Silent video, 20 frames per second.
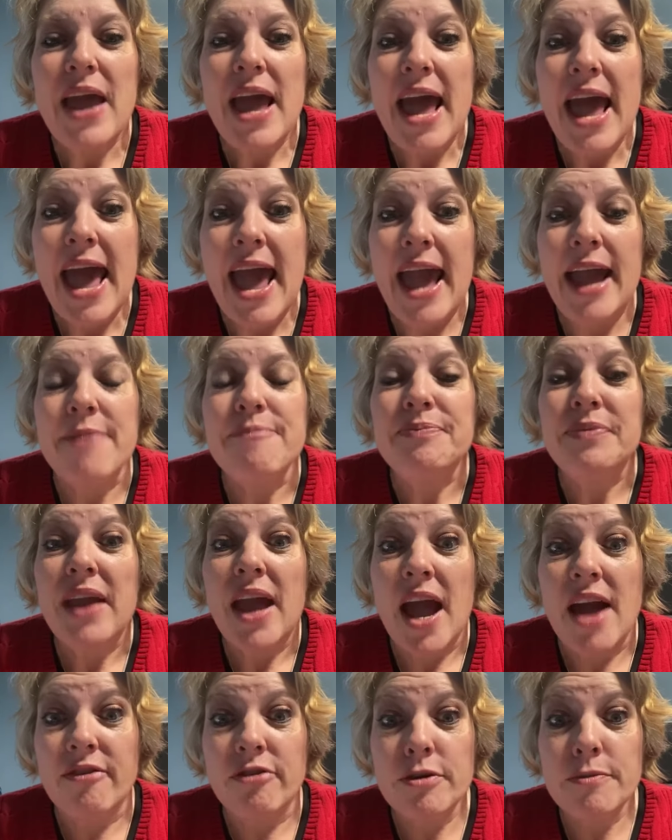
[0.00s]
Hey,
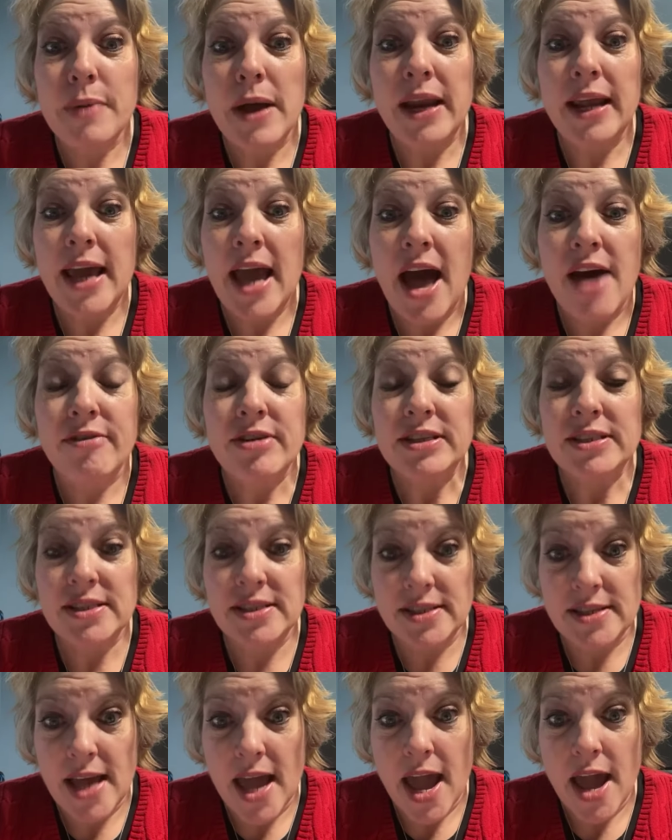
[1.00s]
everybody have a
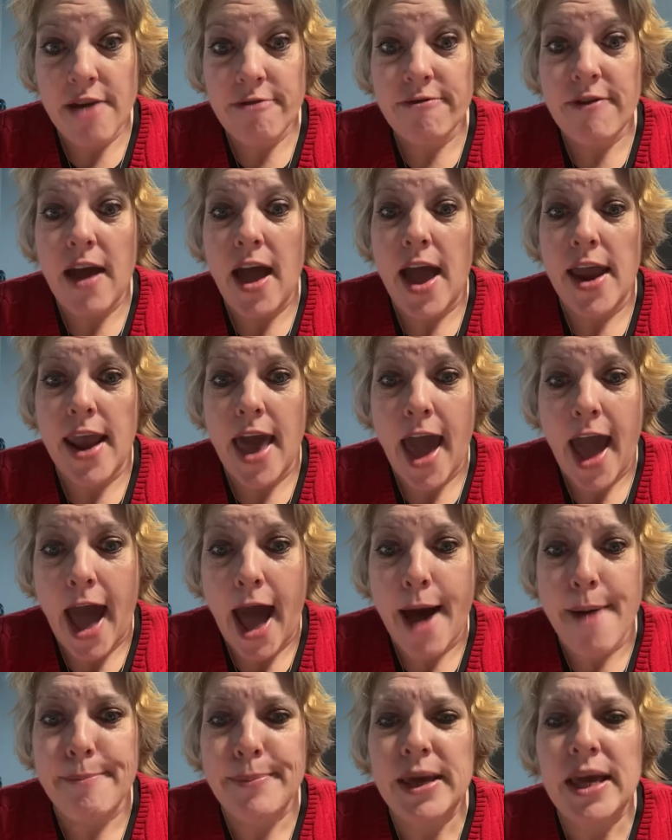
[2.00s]
safe and
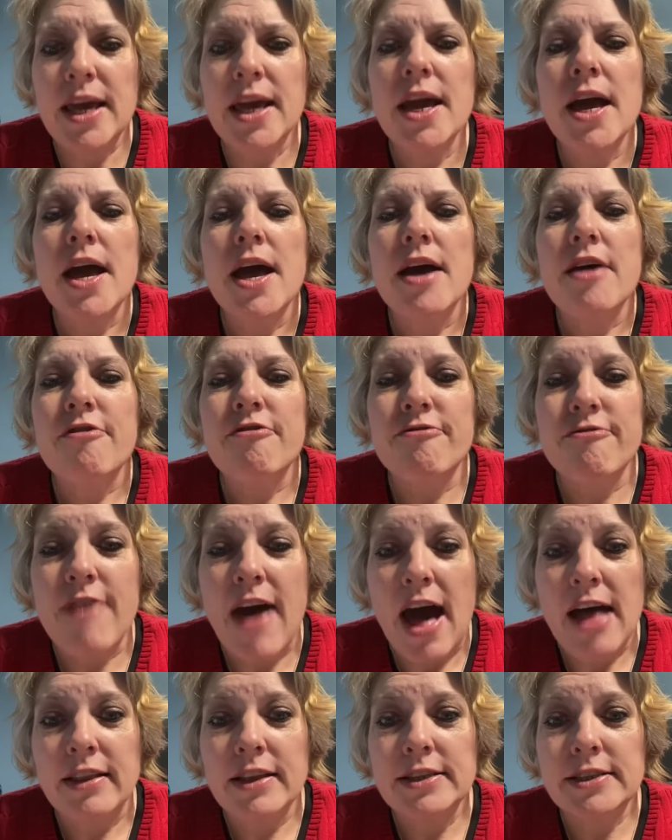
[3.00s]
happy
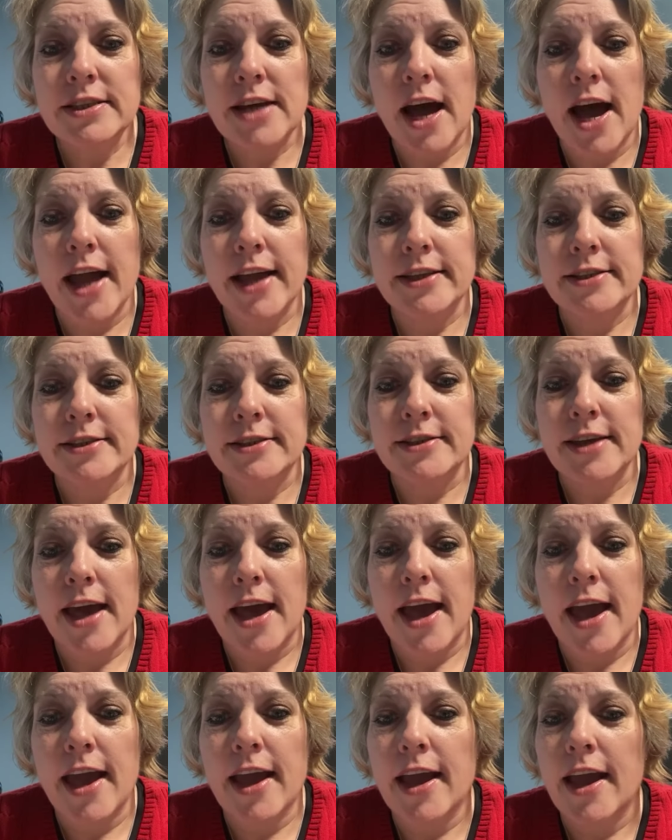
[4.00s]
Valentine's
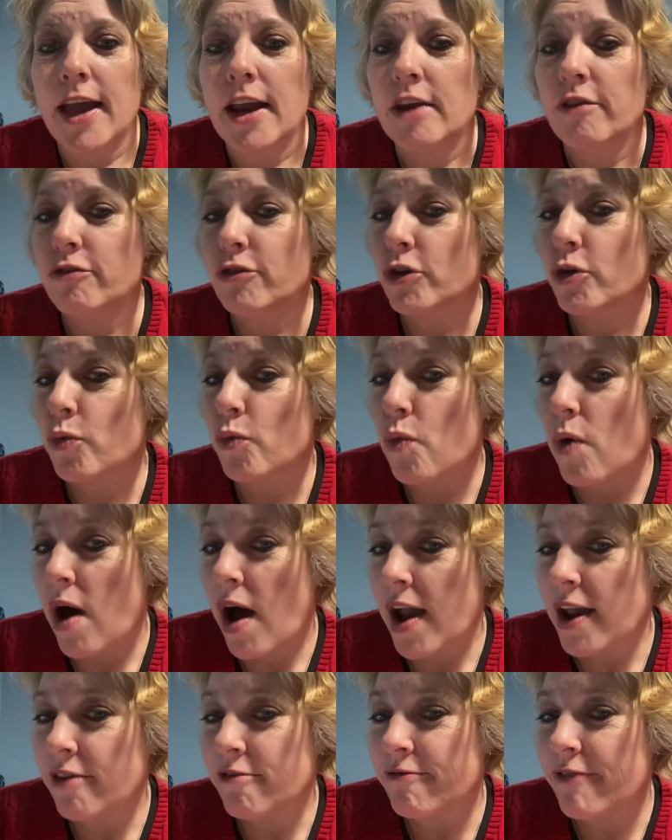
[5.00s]
Day. And if you're
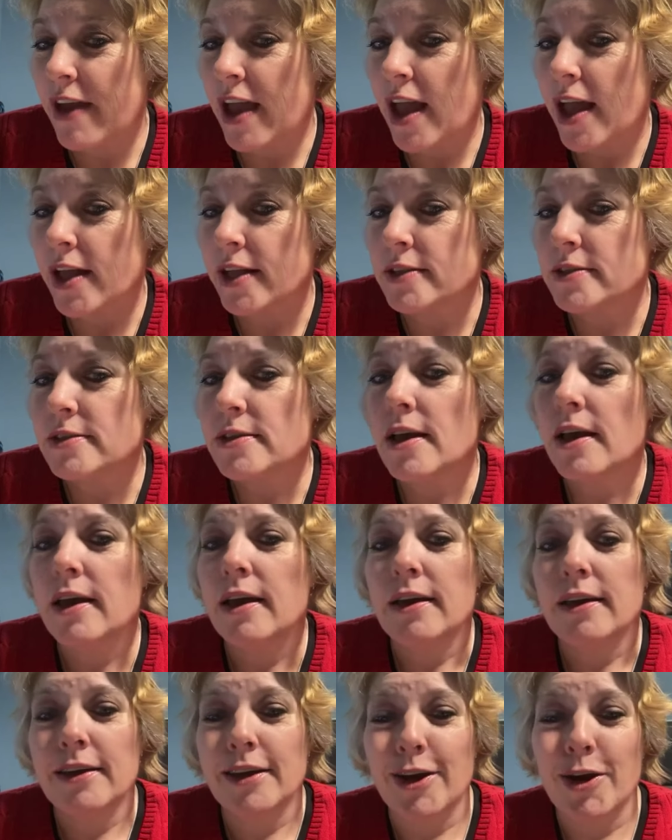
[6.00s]
wine fans,
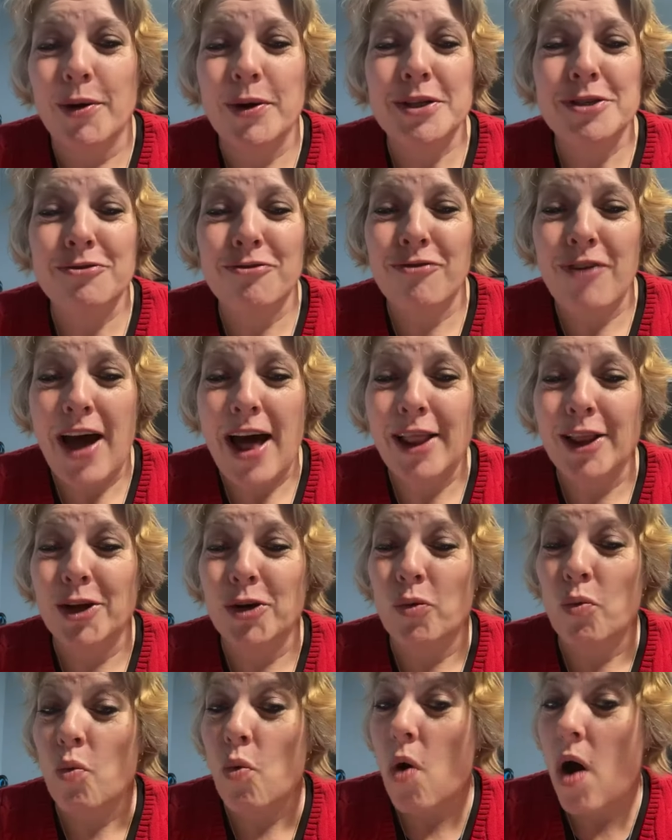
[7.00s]
you know, it's
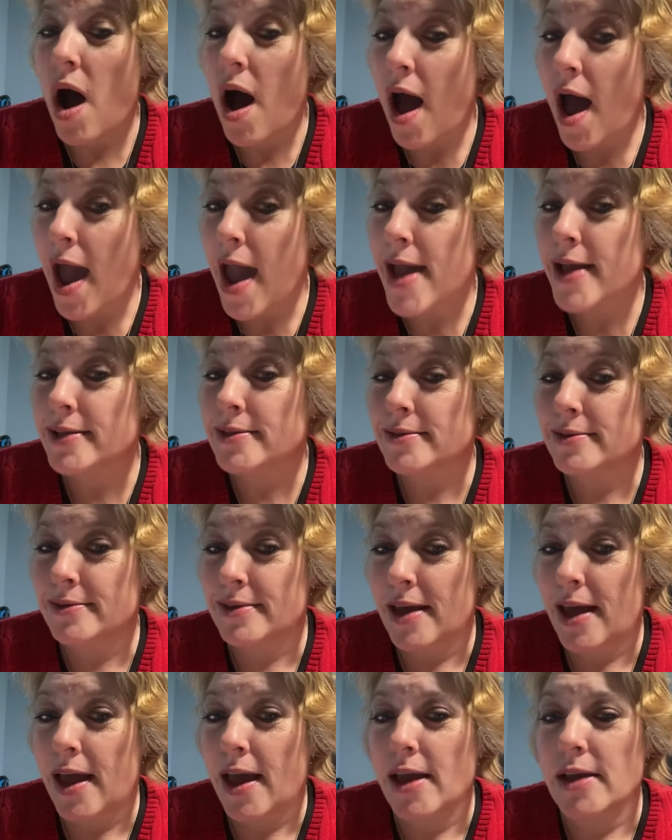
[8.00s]
Valentine's
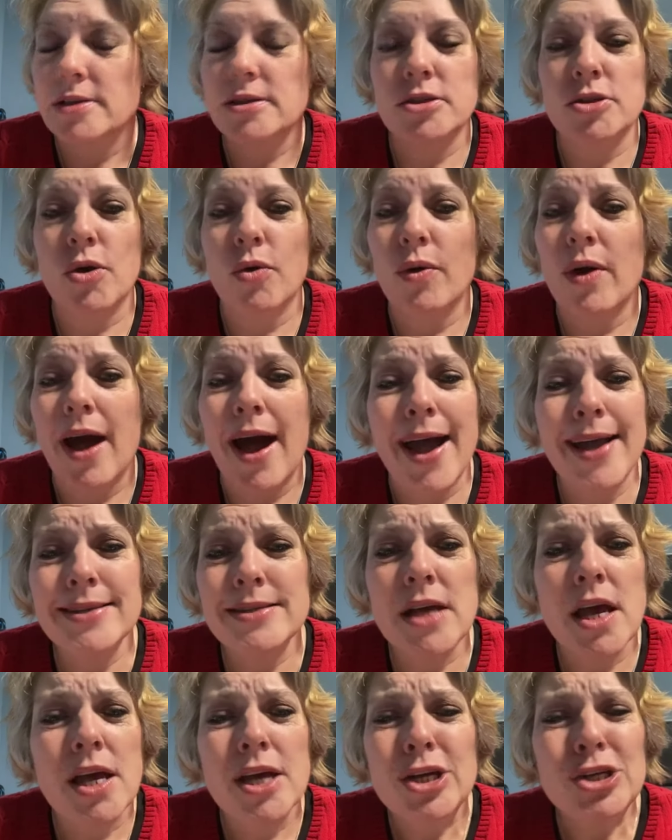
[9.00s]
Day. So
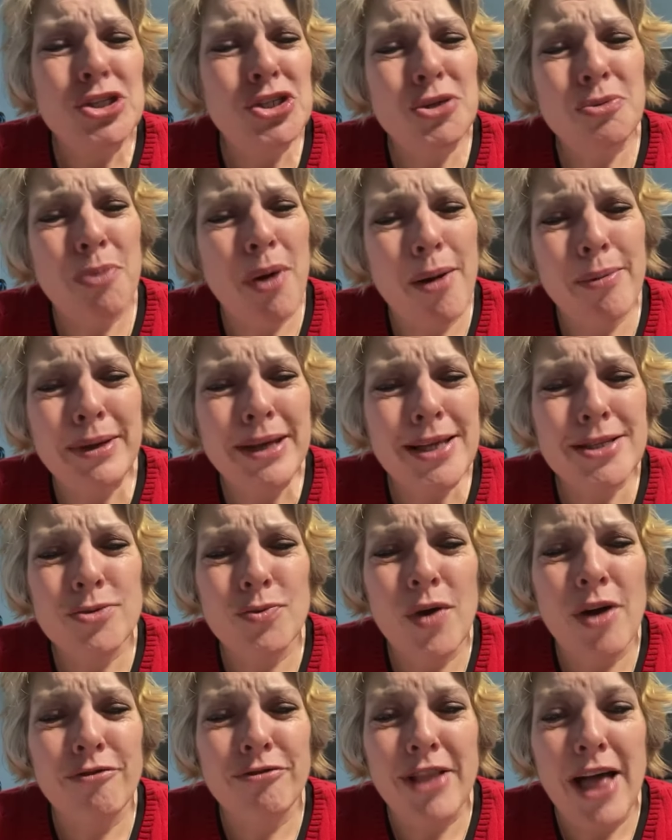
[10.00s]
guys, she probably doesn't
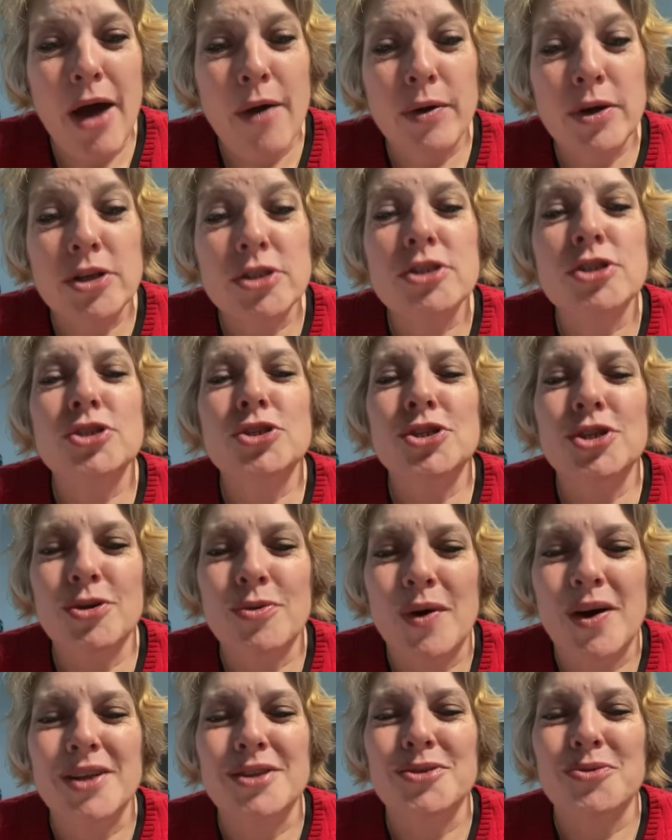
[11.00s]
want flowers. She
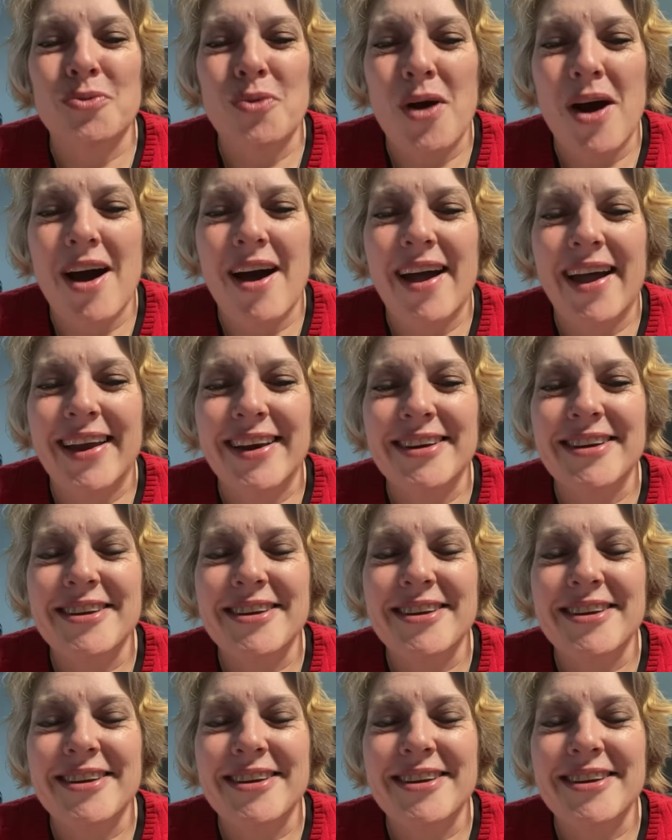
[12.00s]
wants wine.